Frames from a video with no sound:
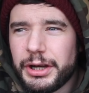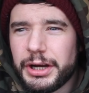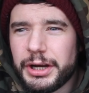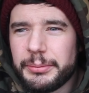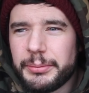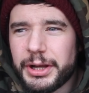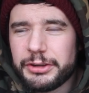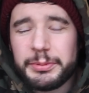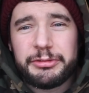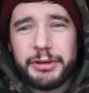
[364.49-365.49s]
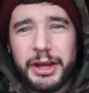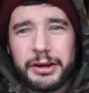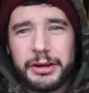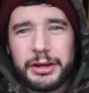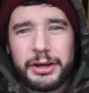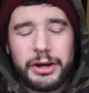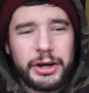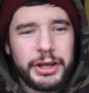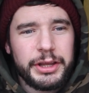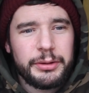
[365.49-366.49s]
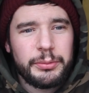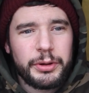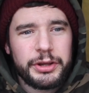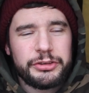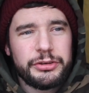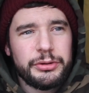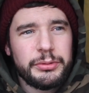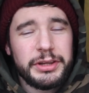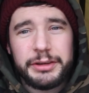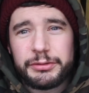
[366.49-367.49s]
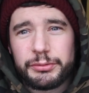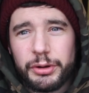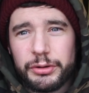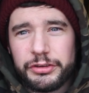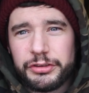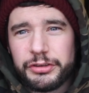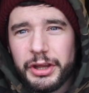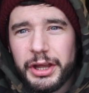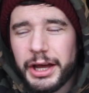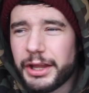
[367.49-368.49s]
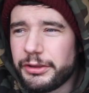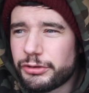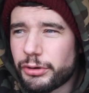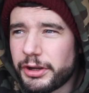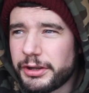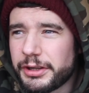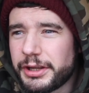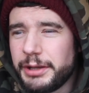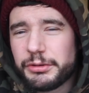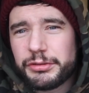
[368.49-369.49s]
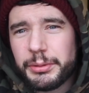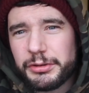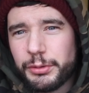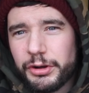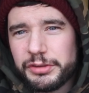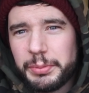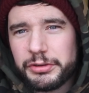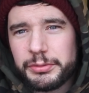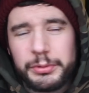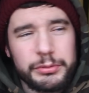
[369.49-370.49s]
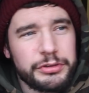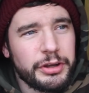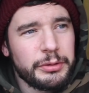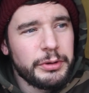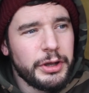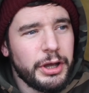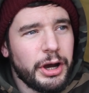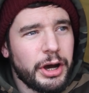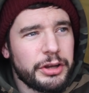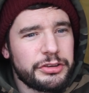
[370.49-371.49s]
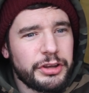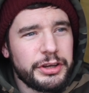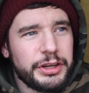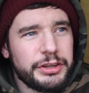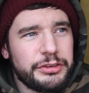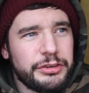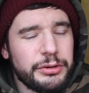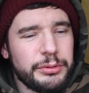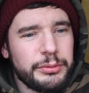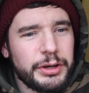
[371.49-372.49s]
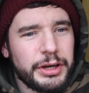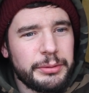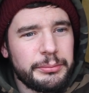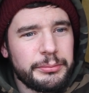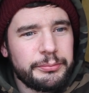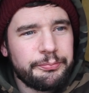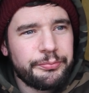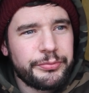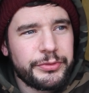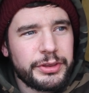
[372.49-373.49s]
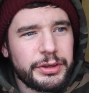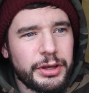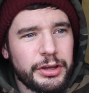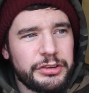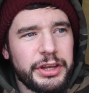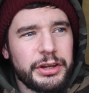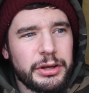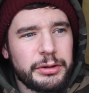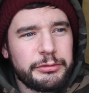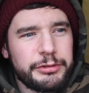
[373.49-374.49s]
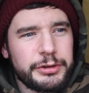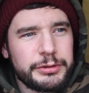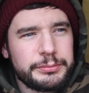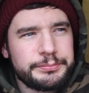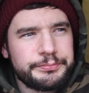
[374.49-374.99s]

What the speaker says: and to be fair, I wanted to leave the rods and try and keep the swim as quiet as possible. So I decided to, I set the alarm for